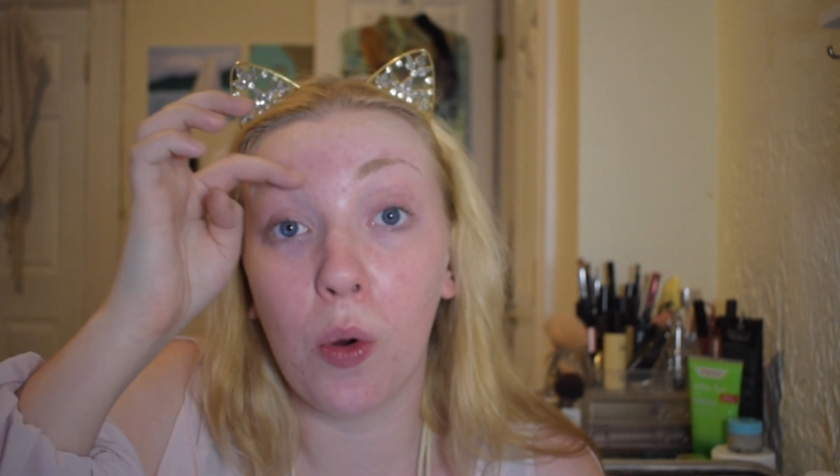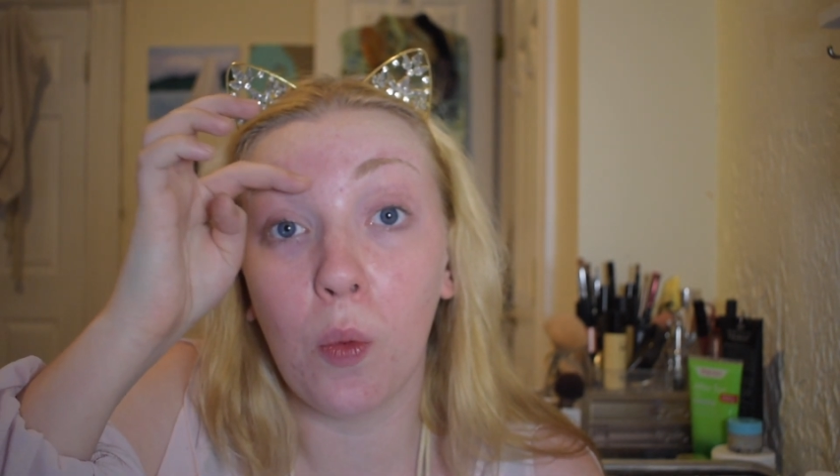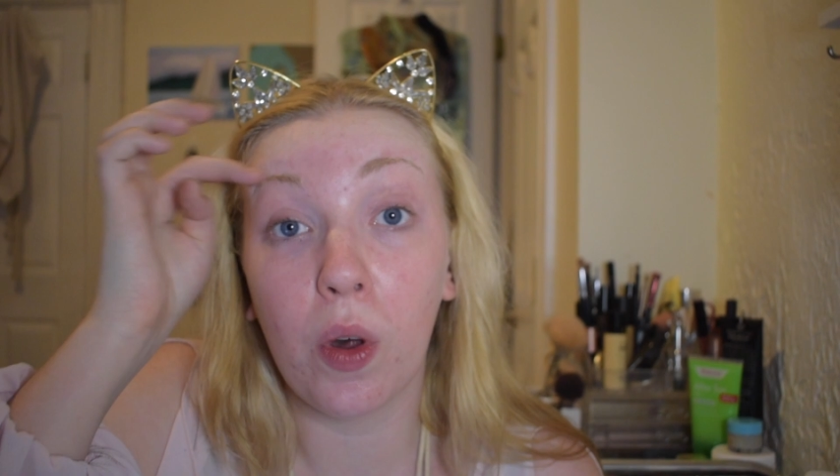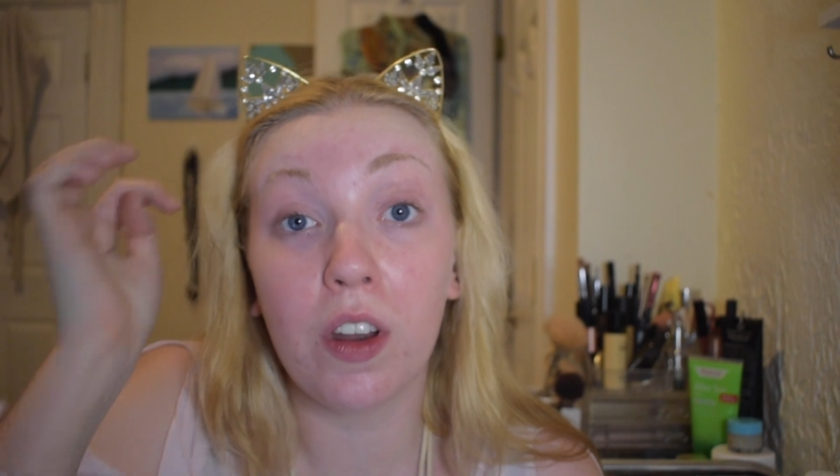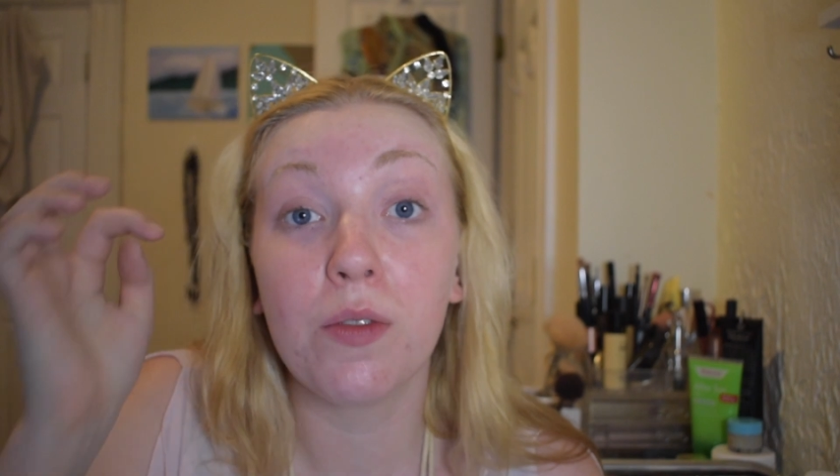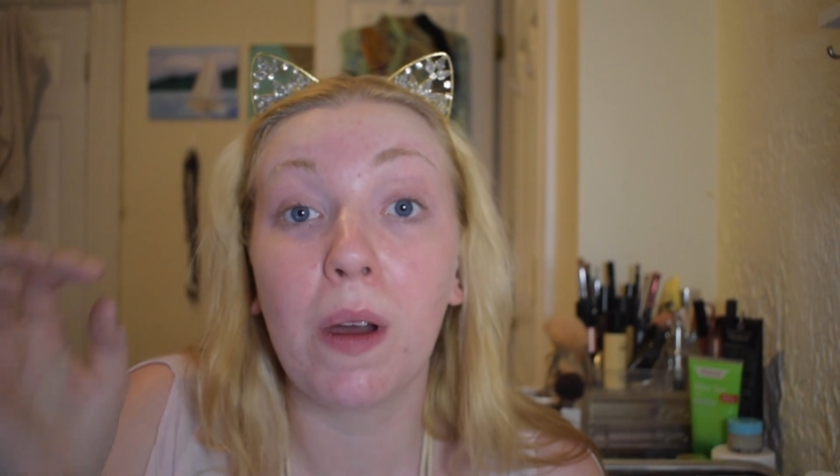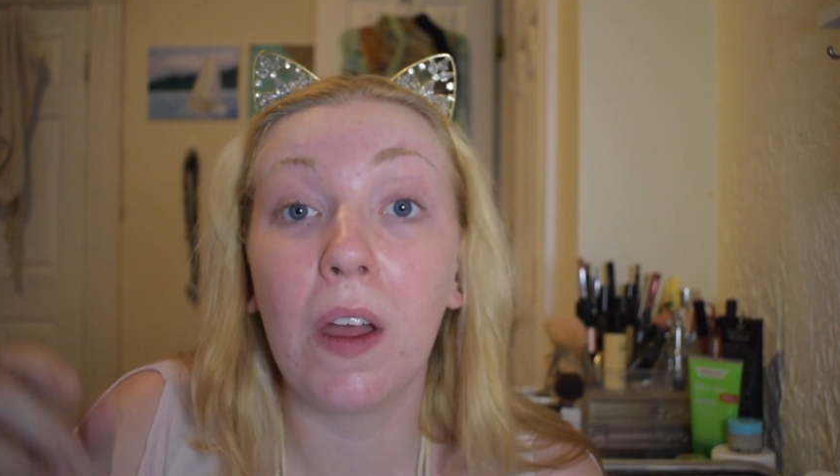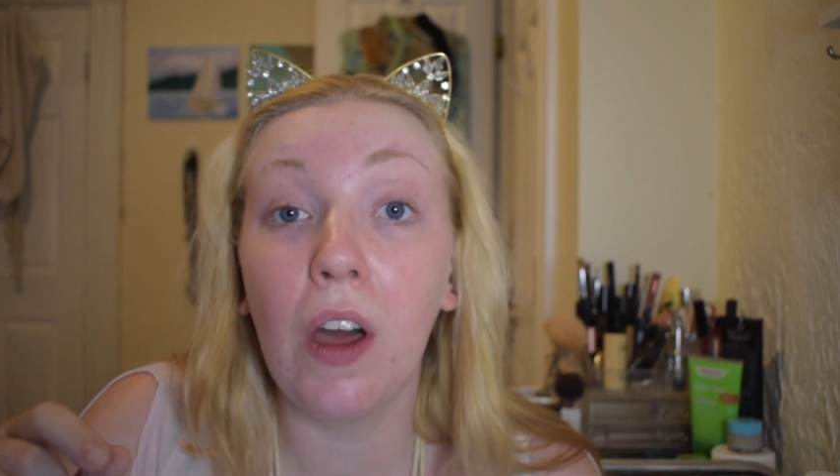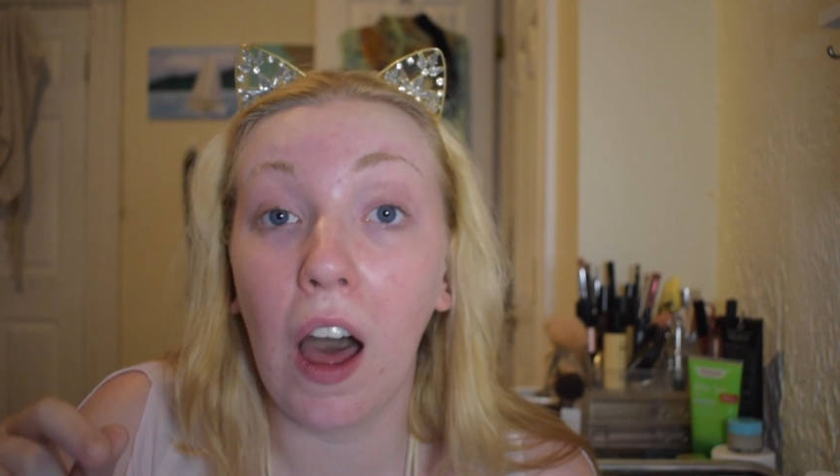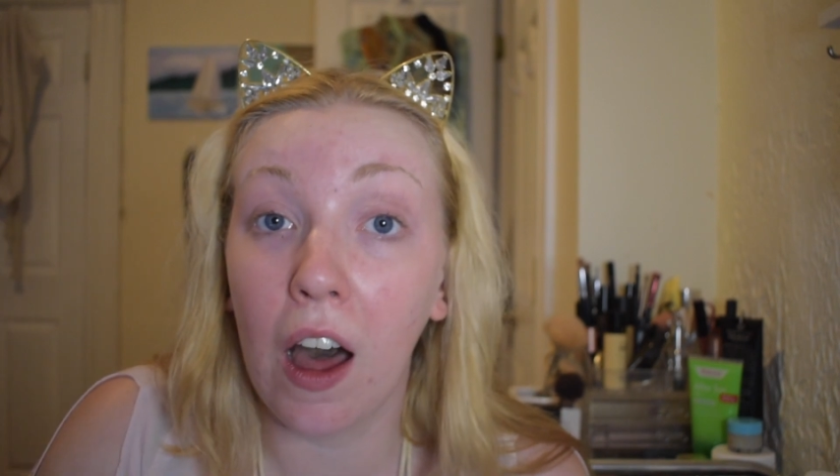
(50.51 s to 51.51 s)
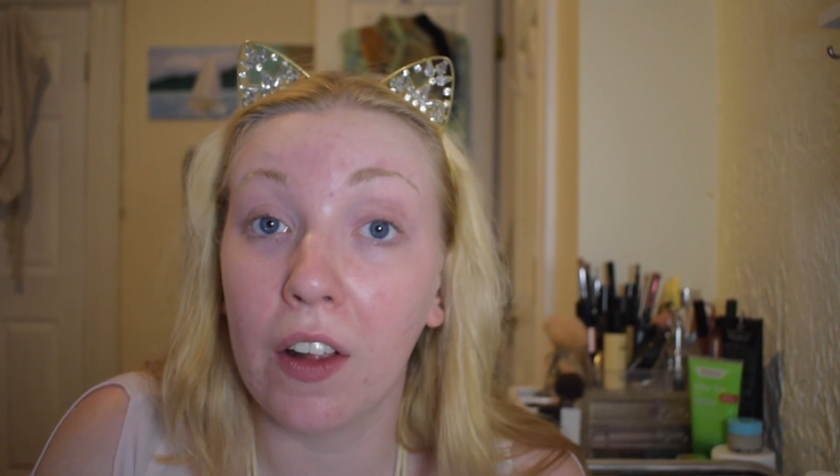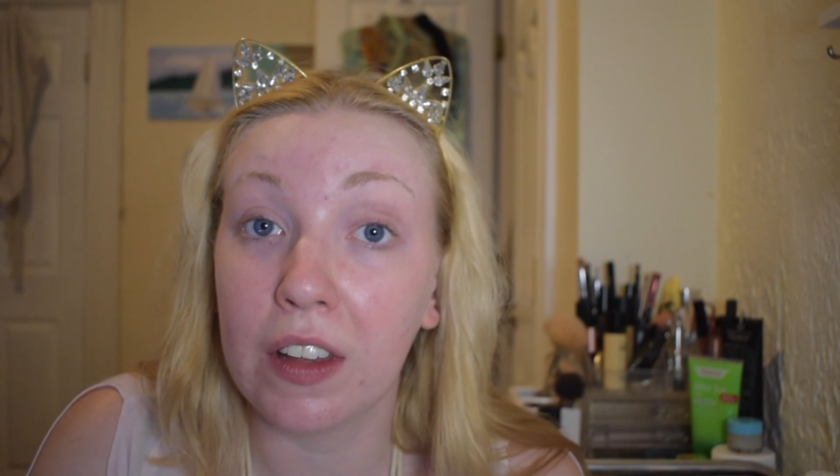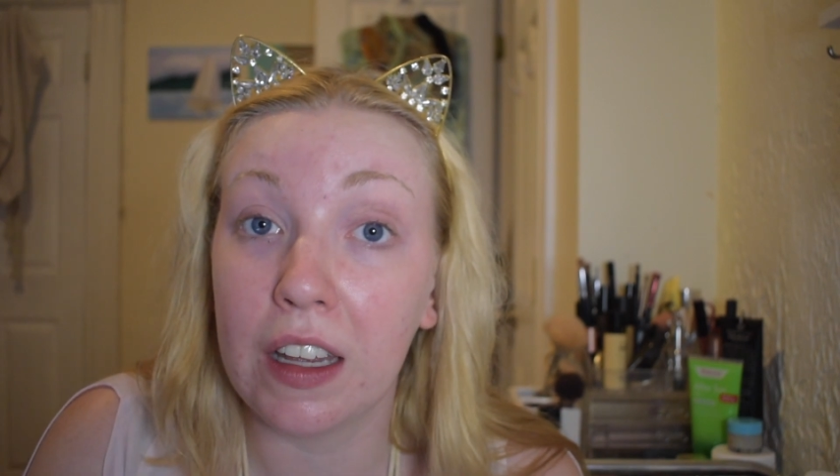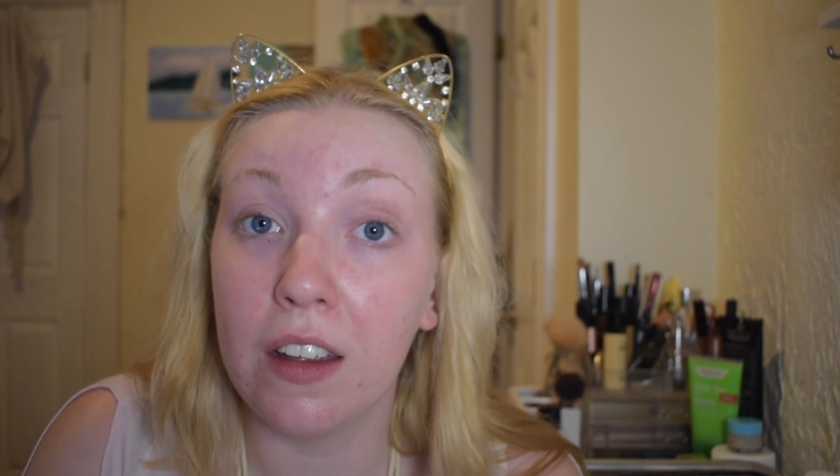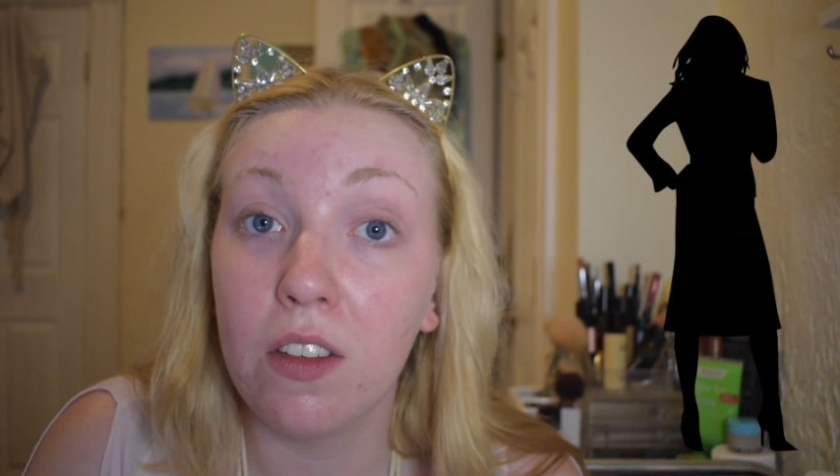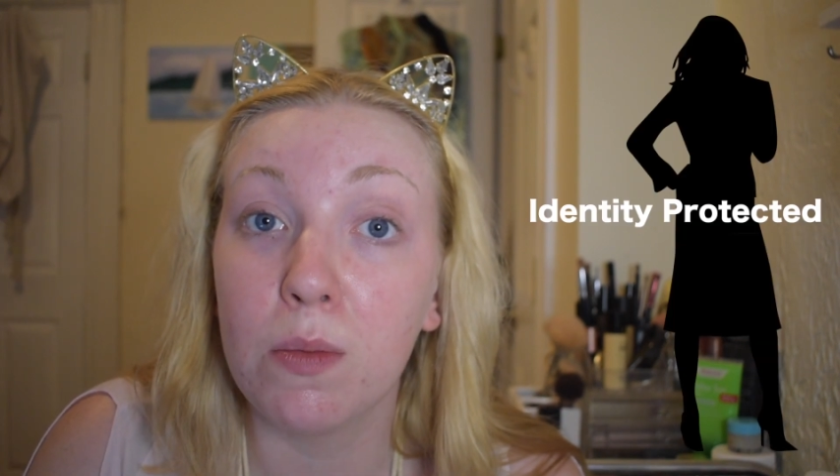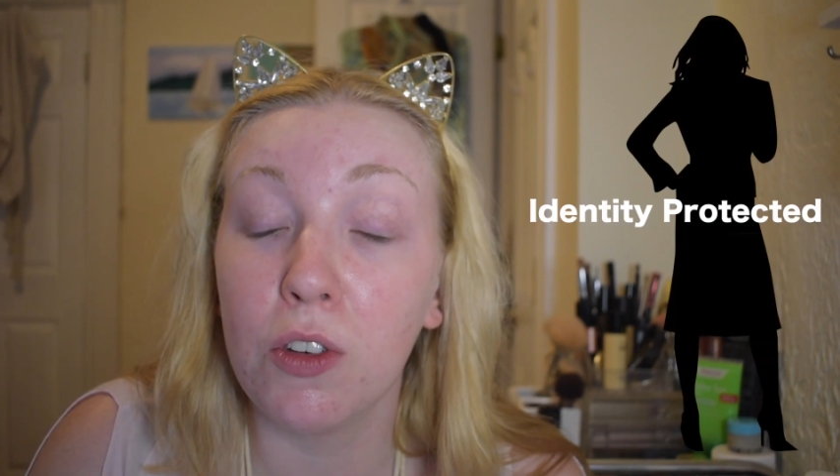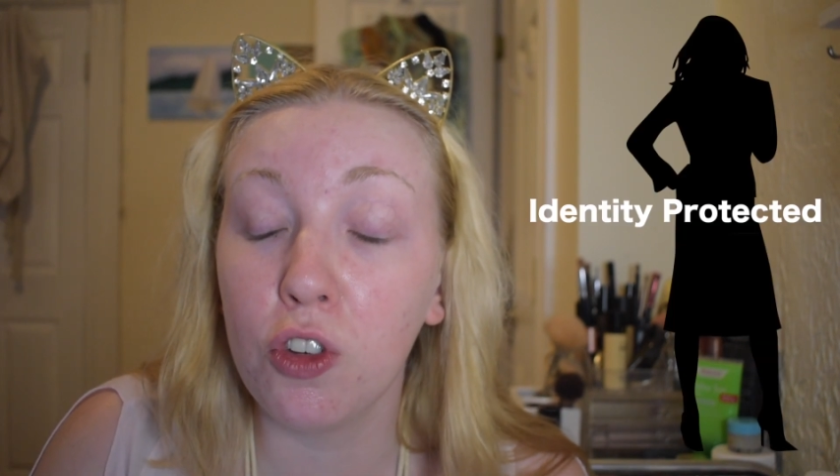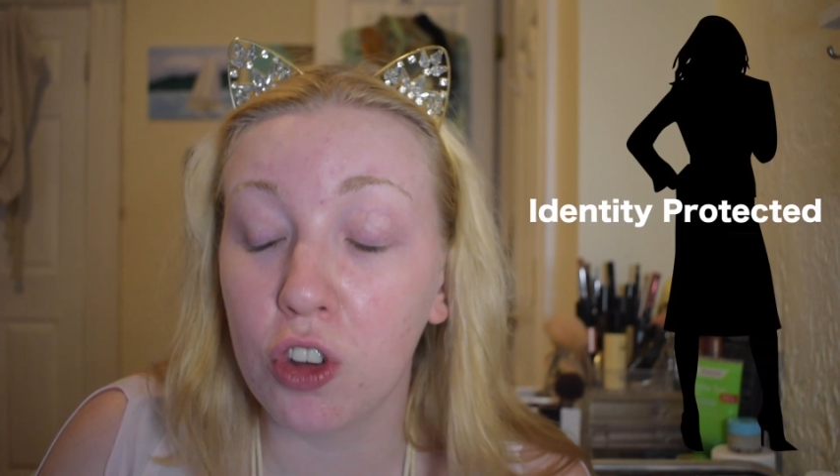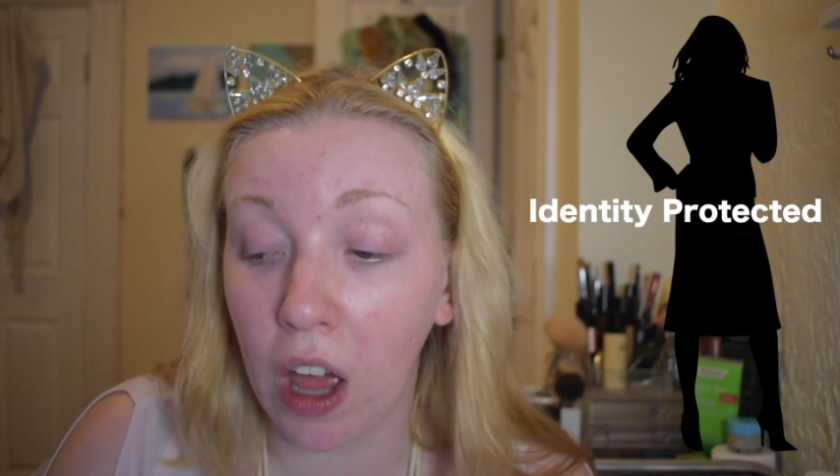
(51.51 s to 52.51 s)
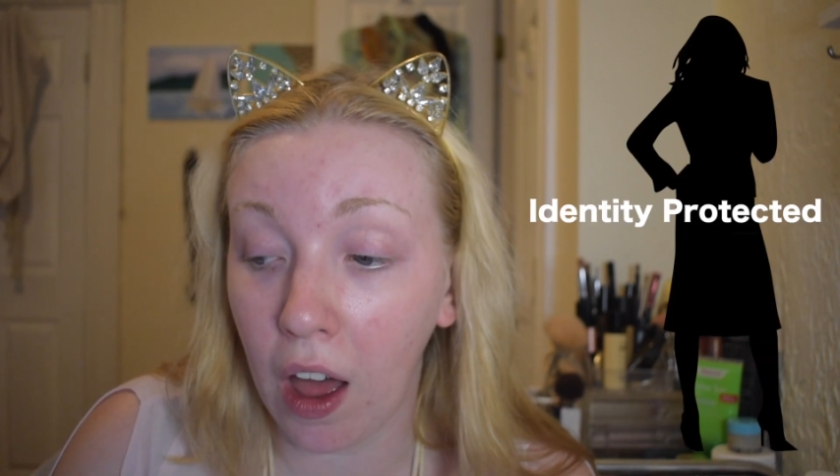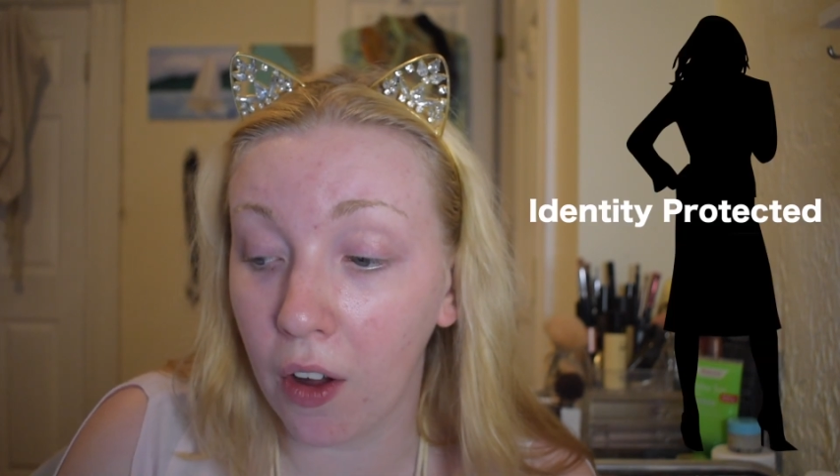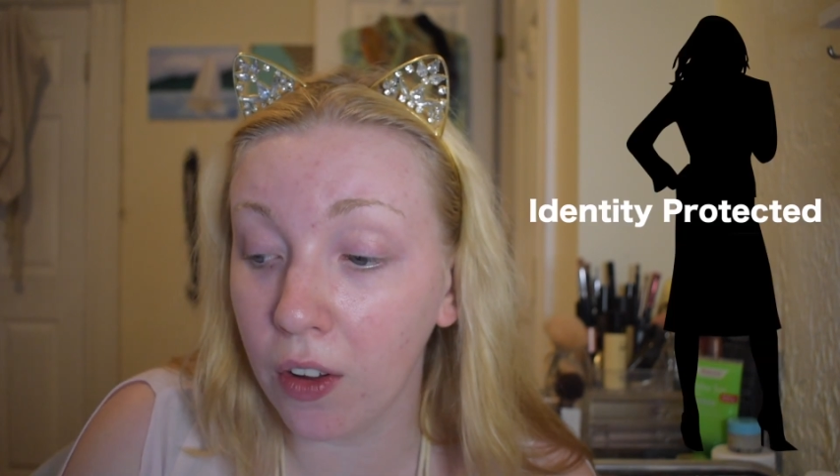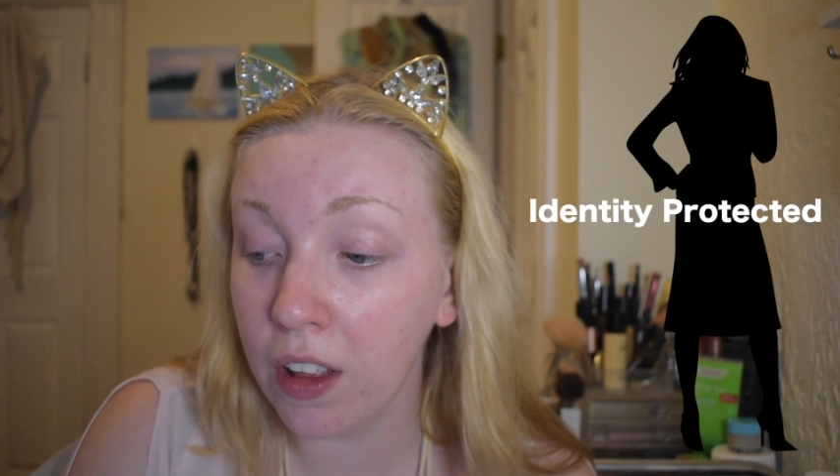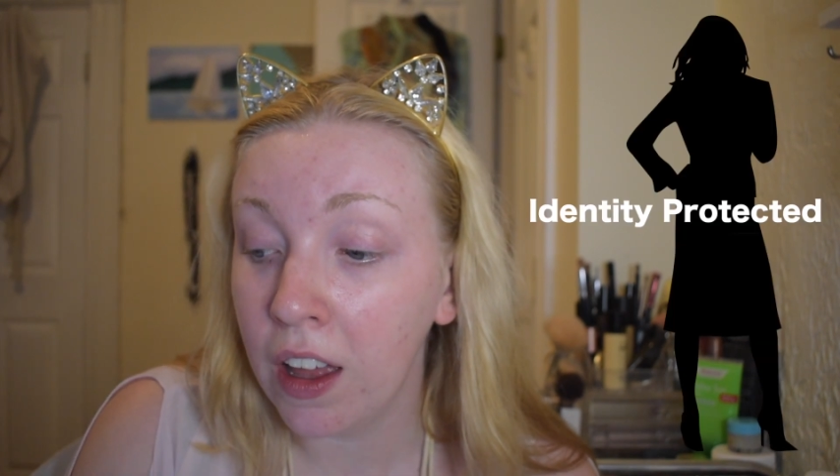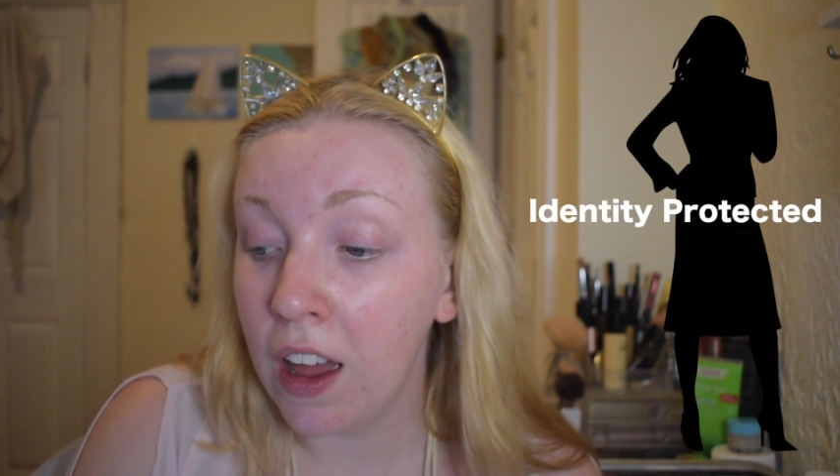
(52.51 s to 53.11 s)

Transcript: one of my colleagues, Michelle,